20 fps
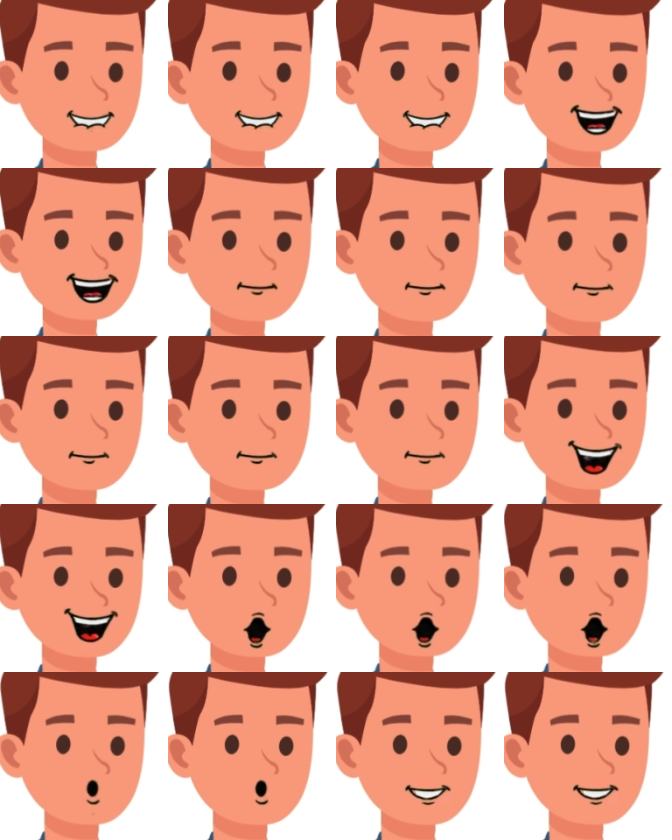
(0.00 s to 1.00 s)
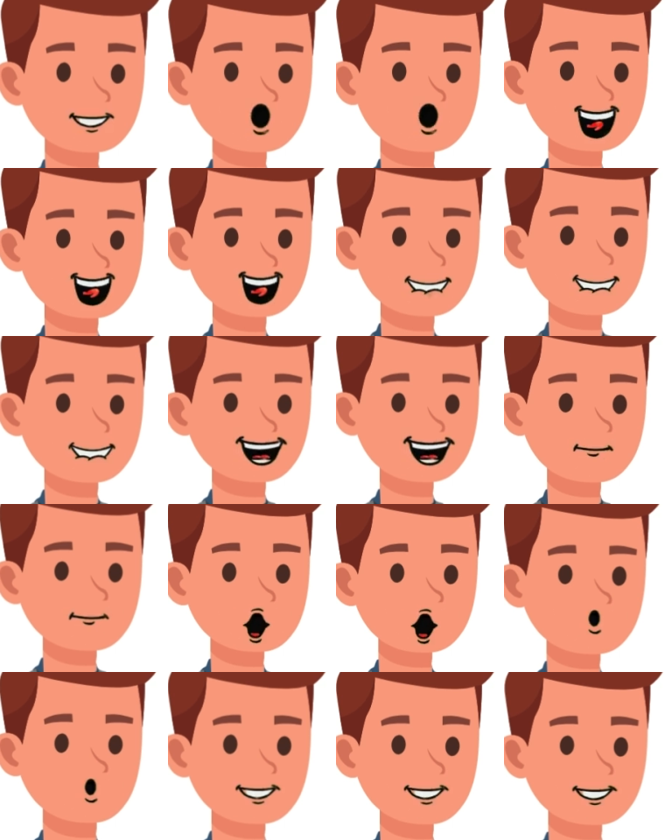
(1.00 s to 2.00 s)
These are simple additions because
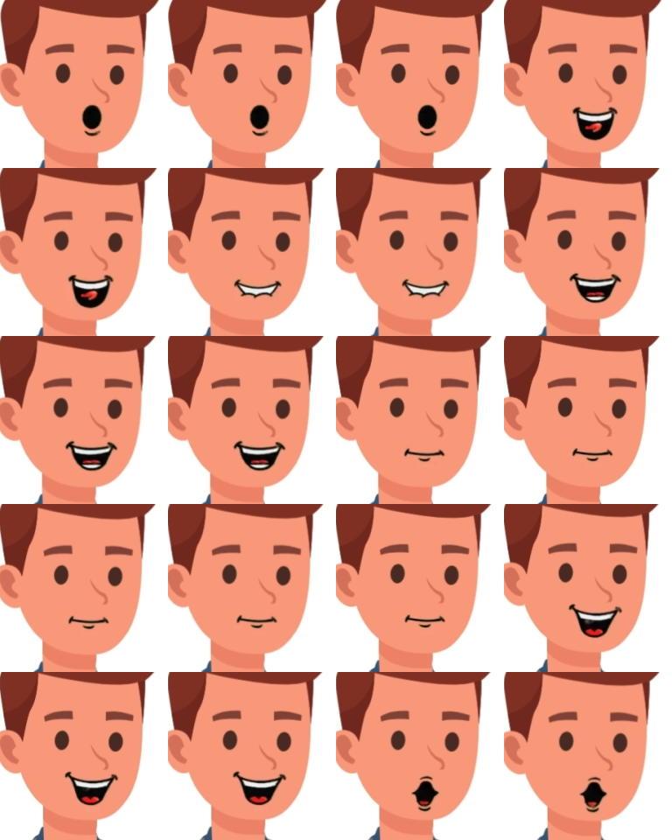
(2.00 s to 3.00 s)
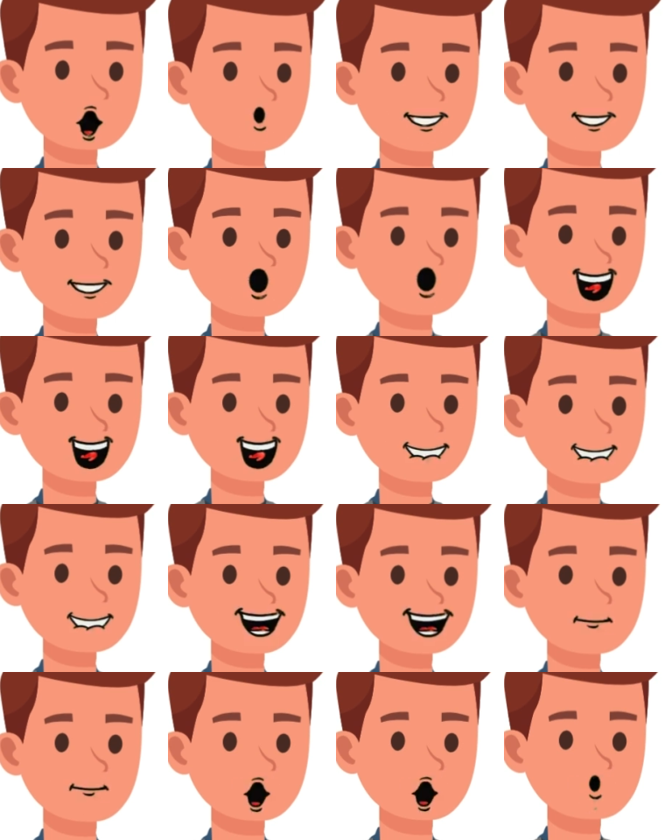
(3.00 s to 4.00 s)
we can use the available beads in the ones
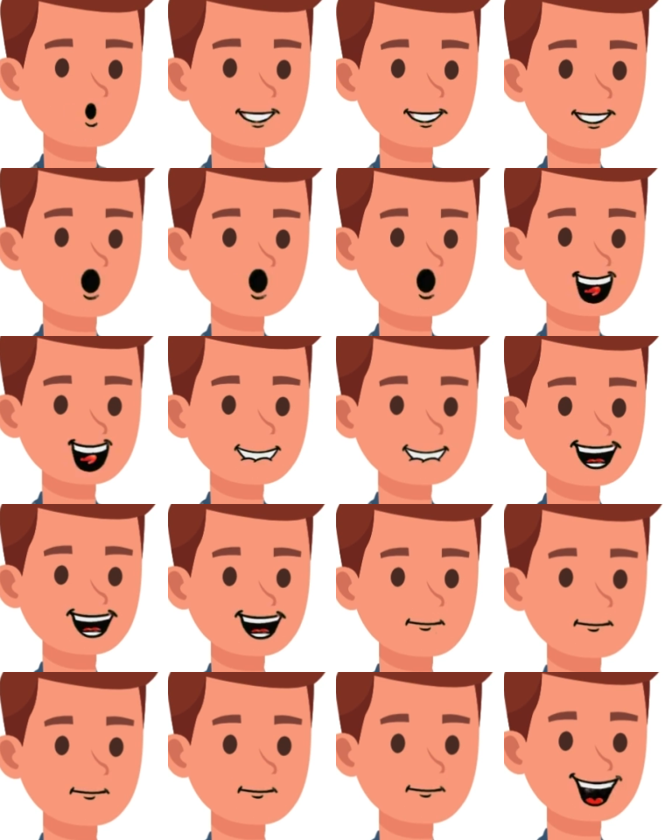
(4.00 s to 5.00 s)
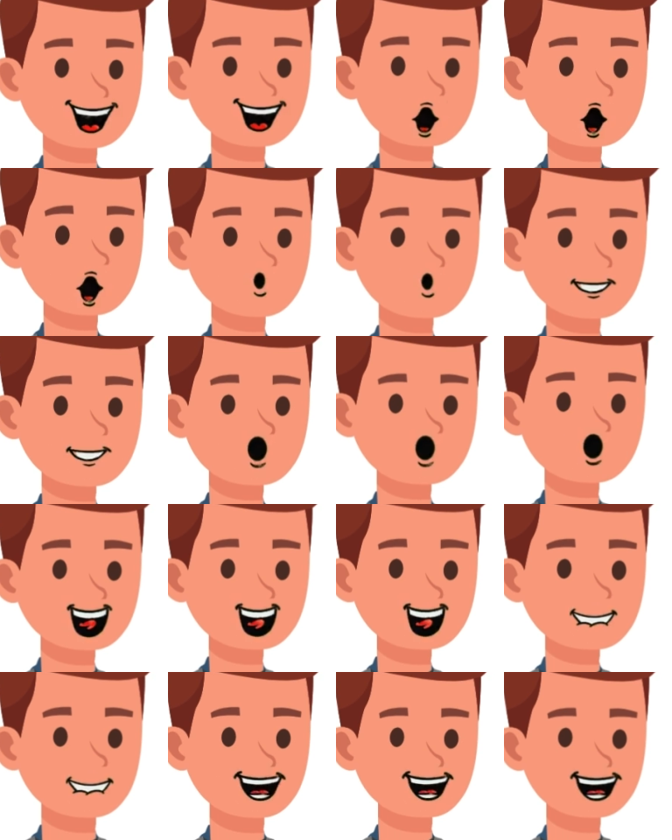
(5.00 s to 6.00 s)
column without needing to carry over or
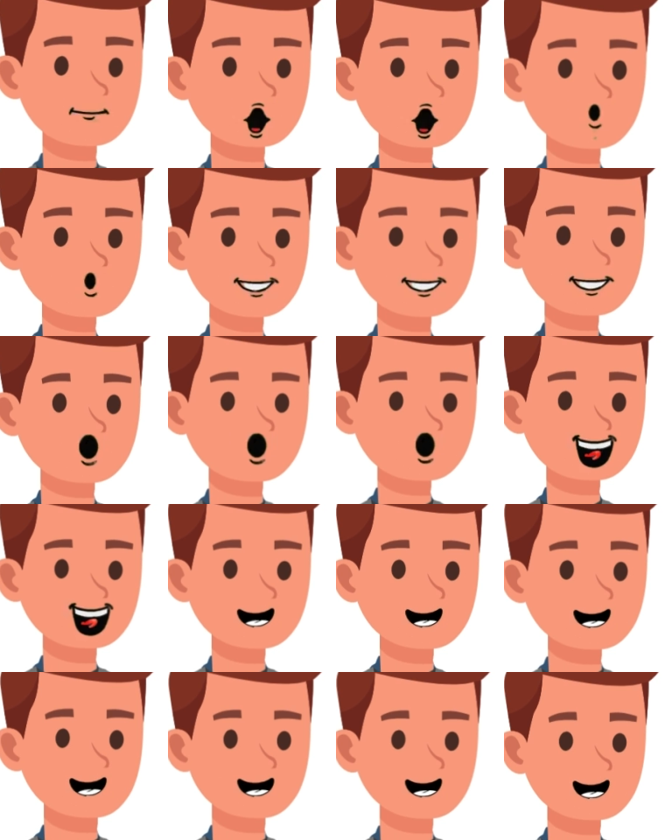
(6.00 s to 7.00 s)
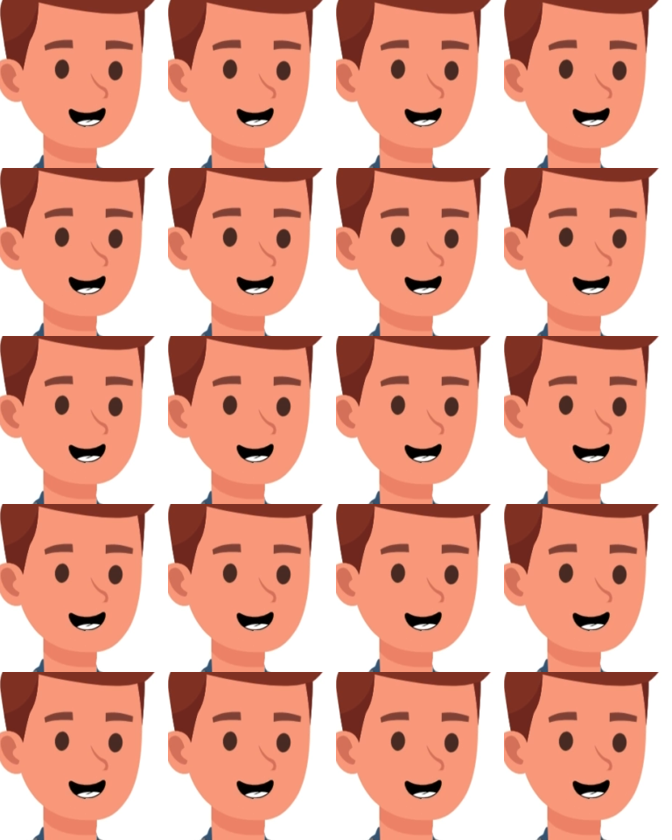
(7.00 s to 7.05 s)
use the 5 complement.